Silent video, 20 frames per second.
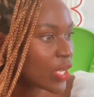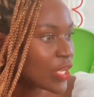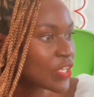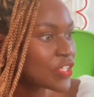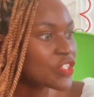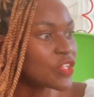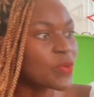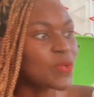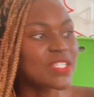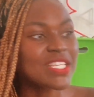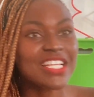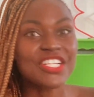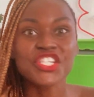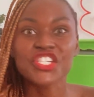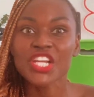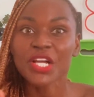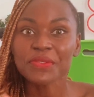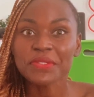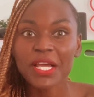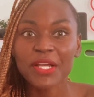Someone said,
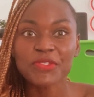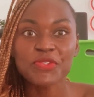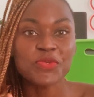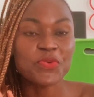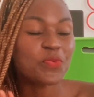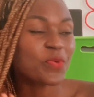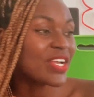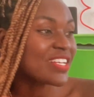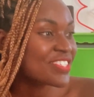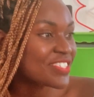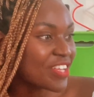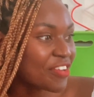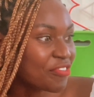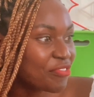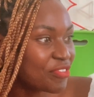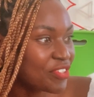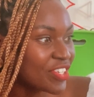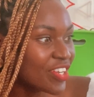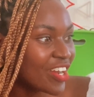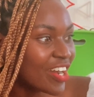shout out to West
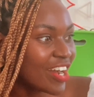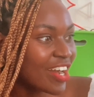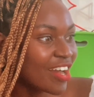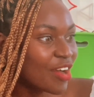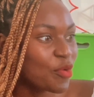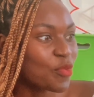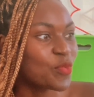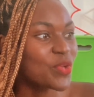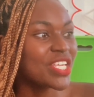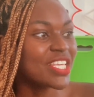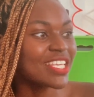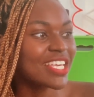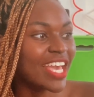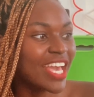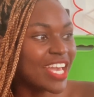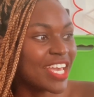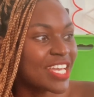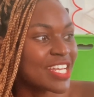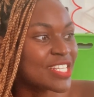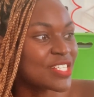Africa. We
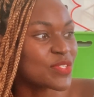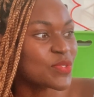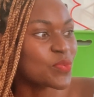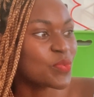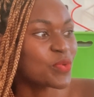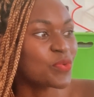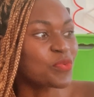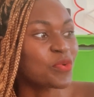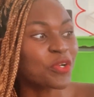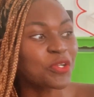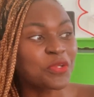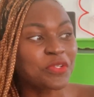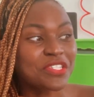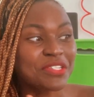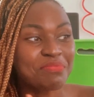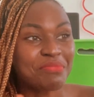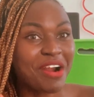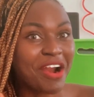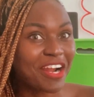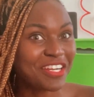Kenyans, we run all the
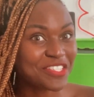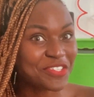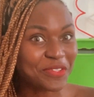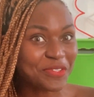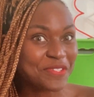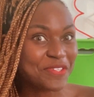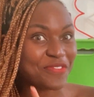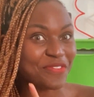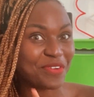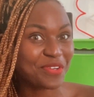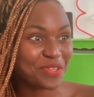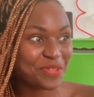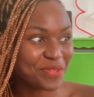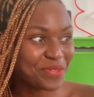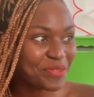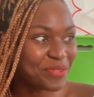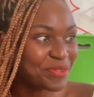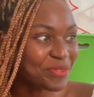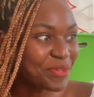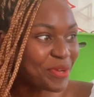marathons for
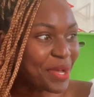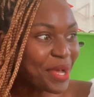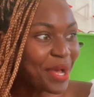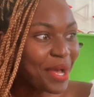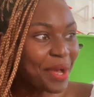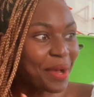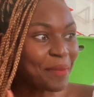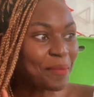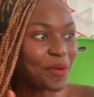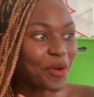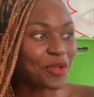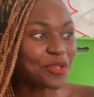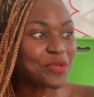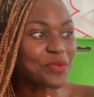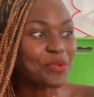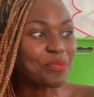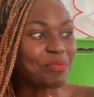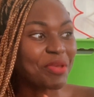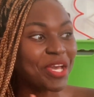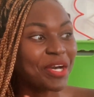you, but you
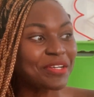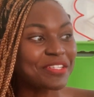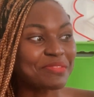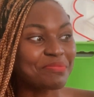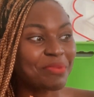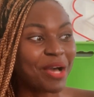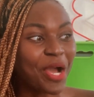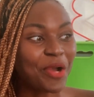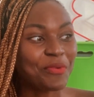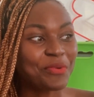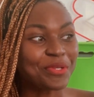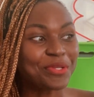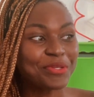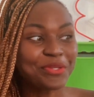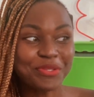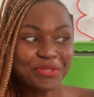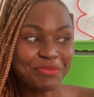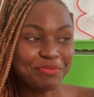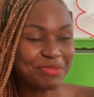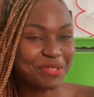will pay us back with
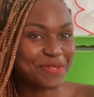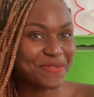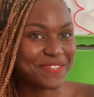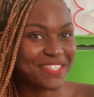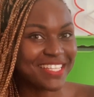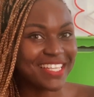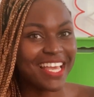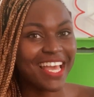good music.